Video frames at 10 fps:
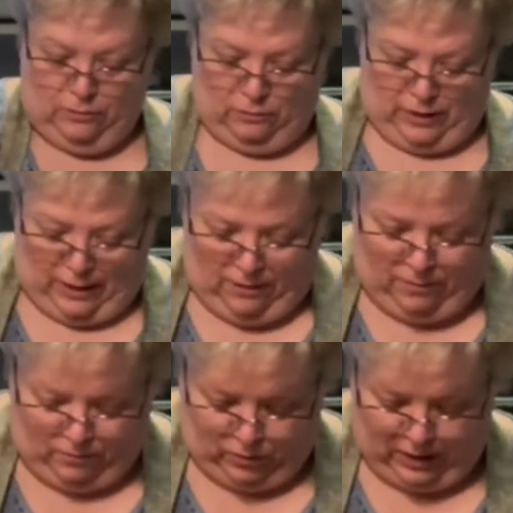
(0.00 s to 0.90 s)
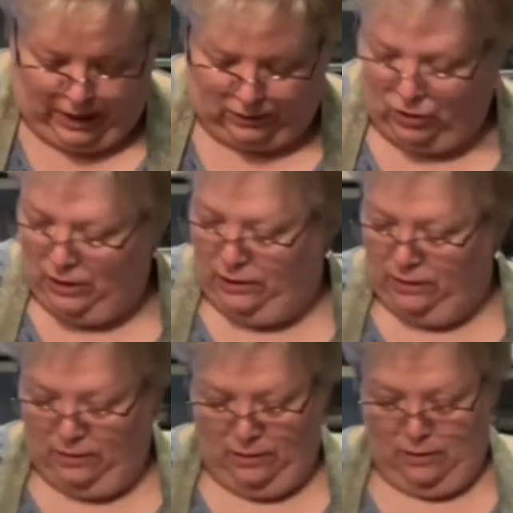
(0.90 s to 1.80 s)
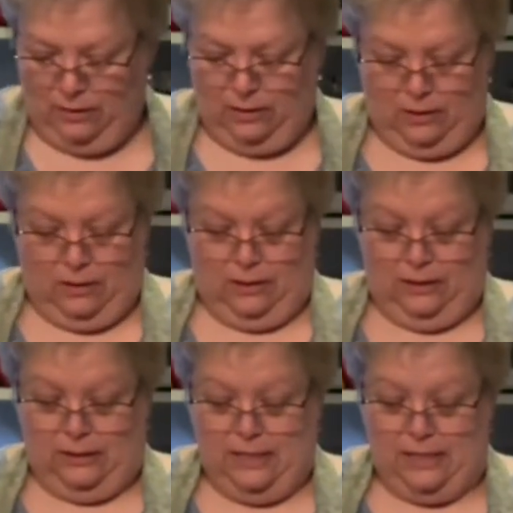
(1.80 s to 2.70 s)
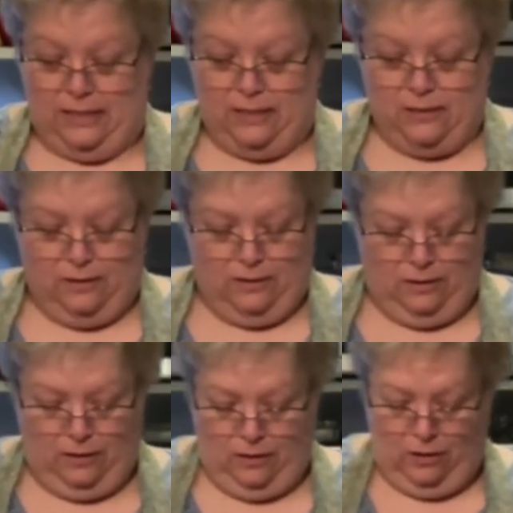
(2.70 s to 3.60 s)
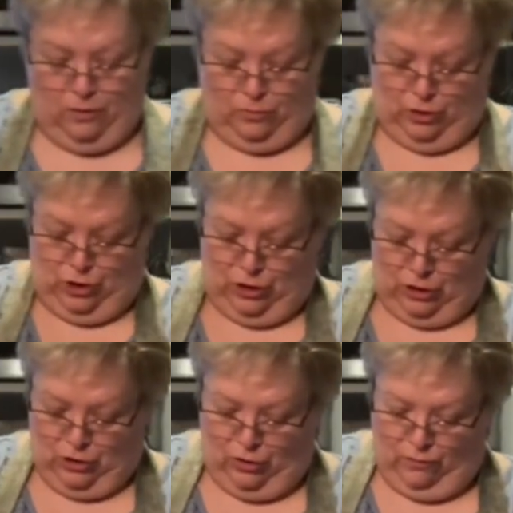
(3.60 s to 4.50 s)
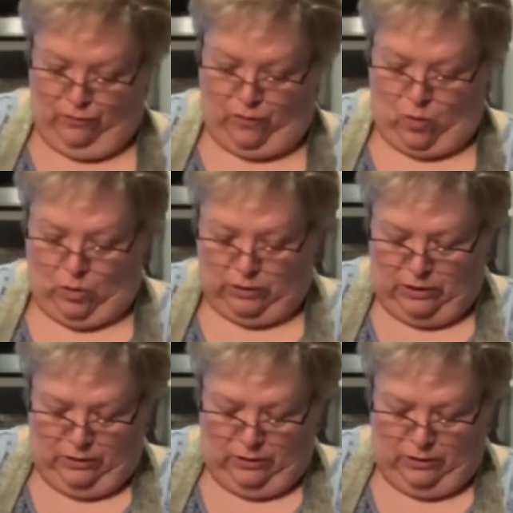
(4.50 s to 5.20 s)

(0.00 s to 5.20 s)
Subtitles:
Okay? We're not going to knead. We're just going to fold.